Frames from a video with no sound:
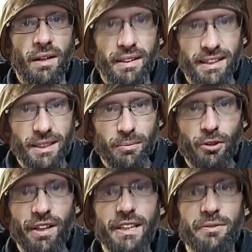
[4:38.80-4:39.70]
That's some
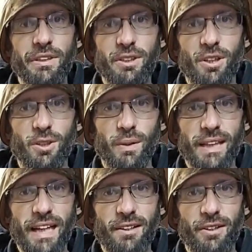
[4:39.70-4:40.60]
crazy results we
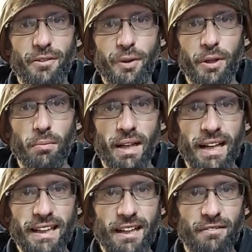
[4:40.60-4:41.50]
got on 300
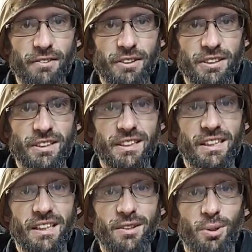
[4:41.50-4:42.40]
Blackout versus
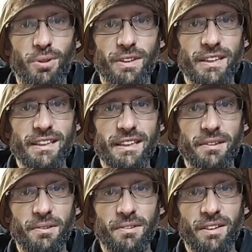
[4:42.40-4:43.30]
quarter-inch
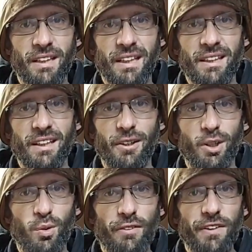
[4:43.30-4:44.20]
steel.
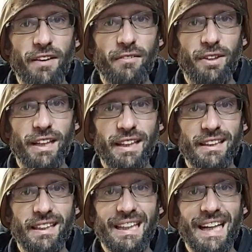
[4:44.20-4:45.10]
125 grain,
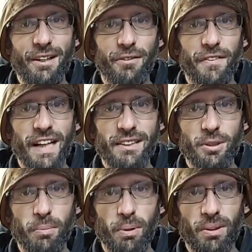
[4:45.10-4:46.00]
the lighter,
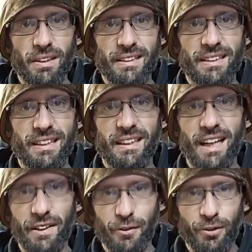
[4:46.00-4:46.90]
faster bullets
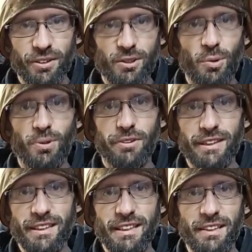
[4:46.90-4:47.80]
cut through this
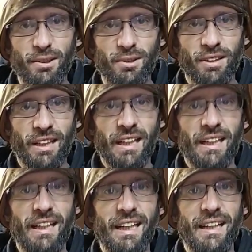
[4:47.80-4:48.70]
quarter-inch steel,
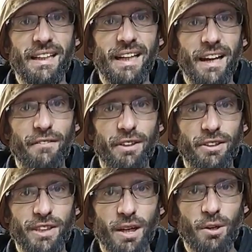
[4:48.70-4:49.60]
and the heavier,
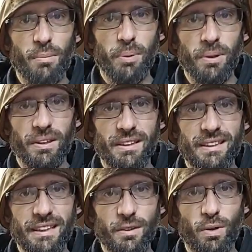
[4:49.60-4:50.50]
slower bullets
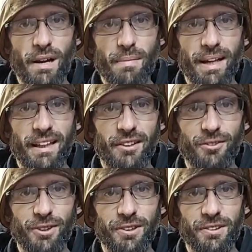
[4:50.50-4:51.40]
didn't quite make it
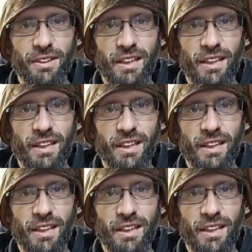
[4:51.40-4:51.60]
through.